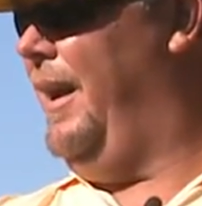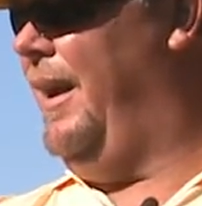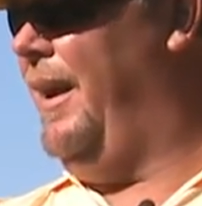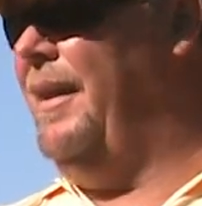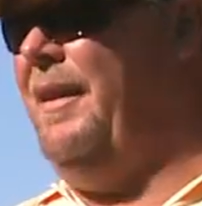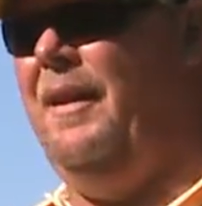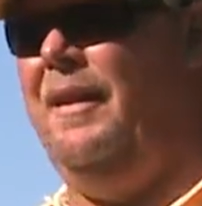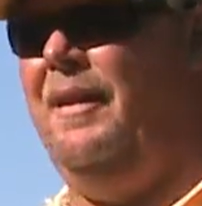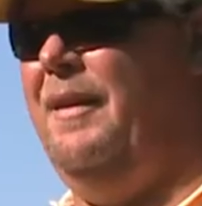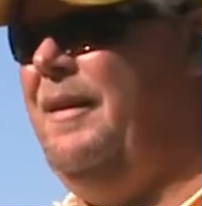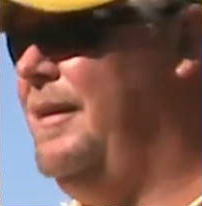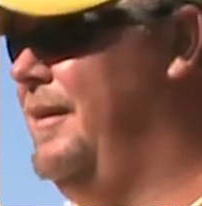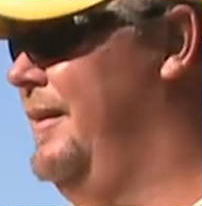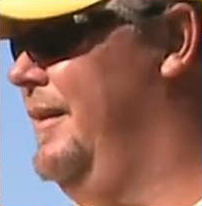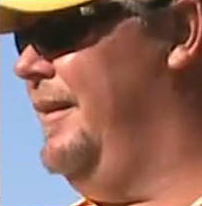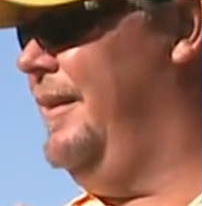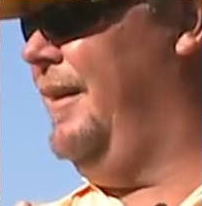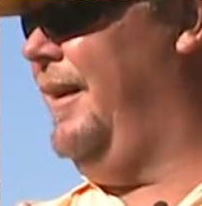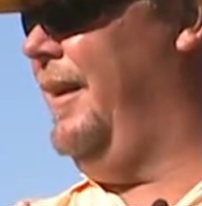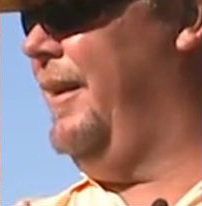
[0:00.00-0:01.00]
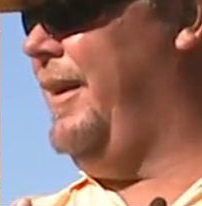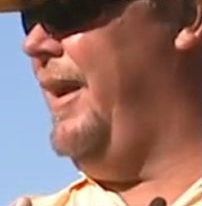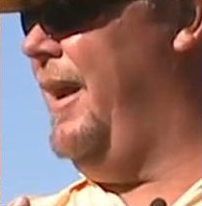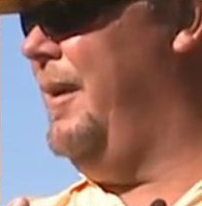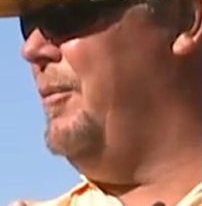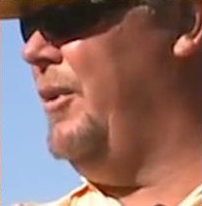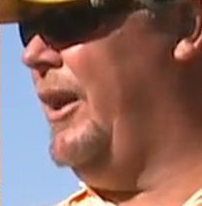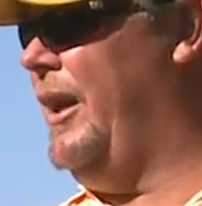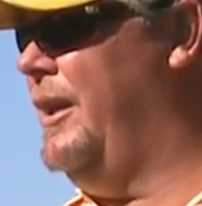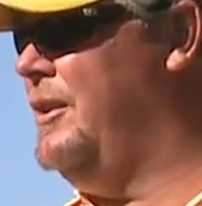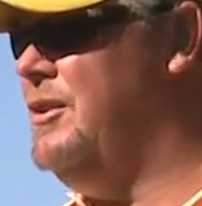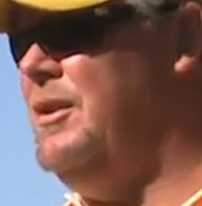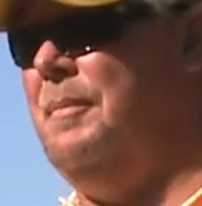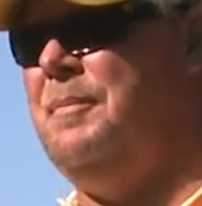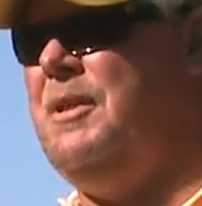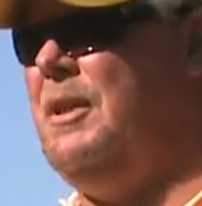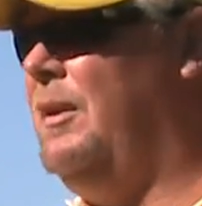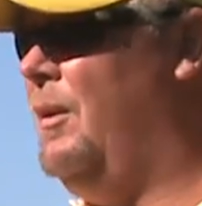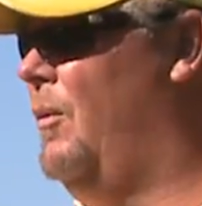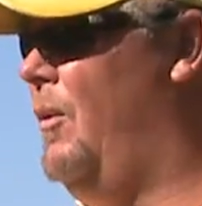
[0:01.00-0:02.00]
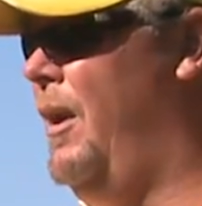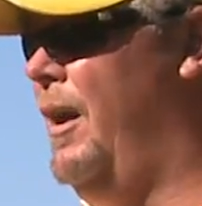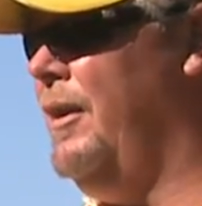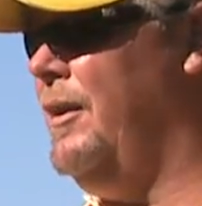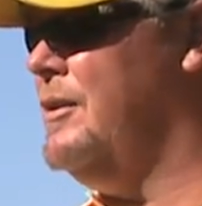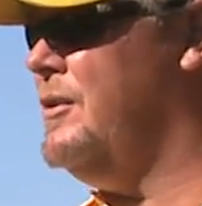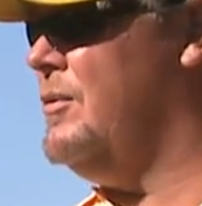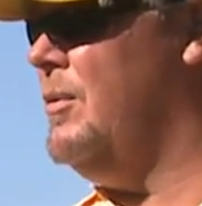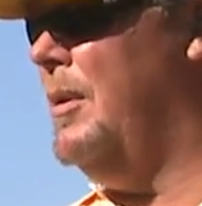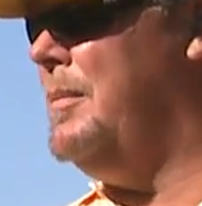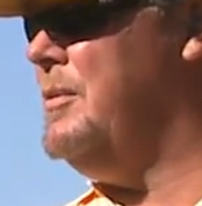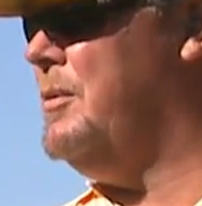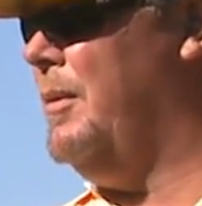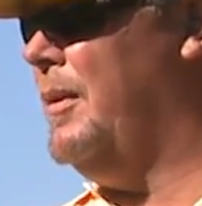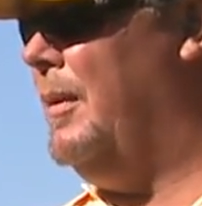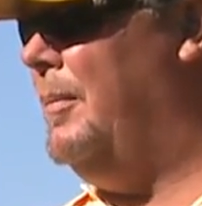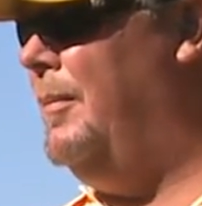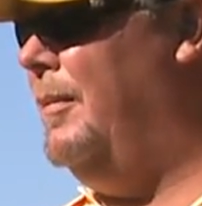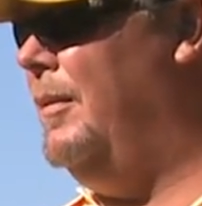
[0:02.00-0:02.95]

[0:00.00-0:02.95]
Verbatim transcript: And then our camera guy jumps in the water and swims with them.